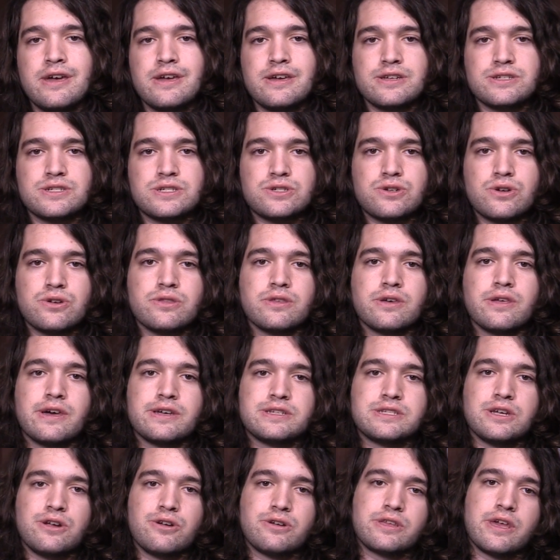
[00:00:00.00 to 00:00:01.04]
it is certainly
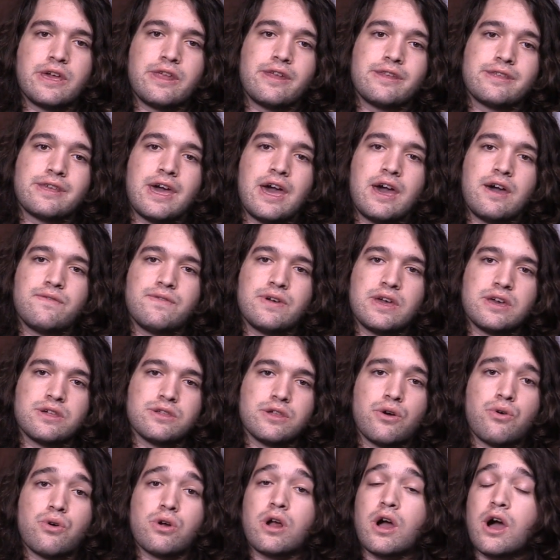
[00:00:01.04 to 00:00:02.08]
less irritating to have a
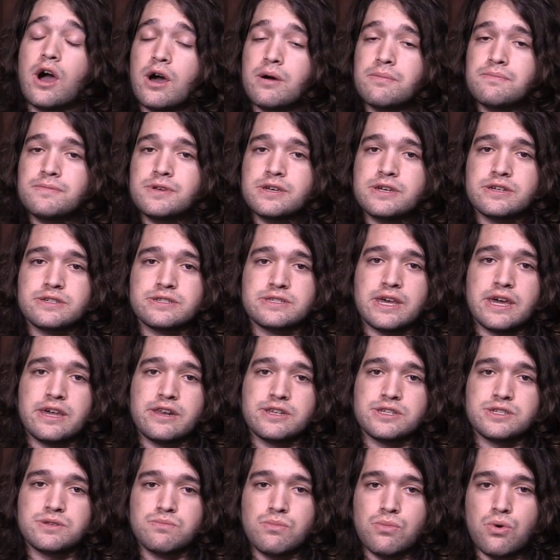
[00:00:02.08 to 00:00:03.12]
lower hum, because that
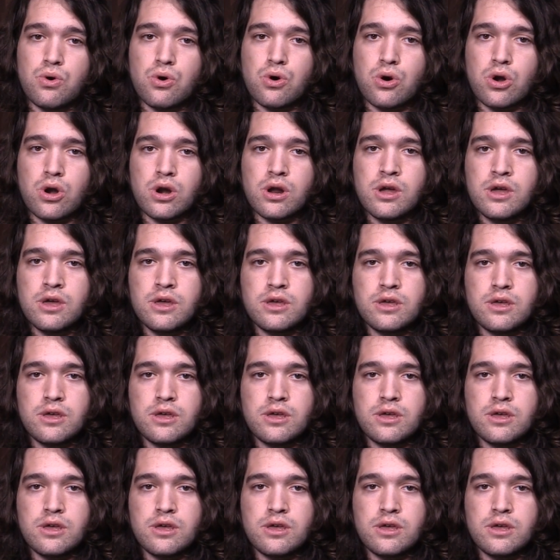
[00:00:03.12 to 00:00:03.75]
is more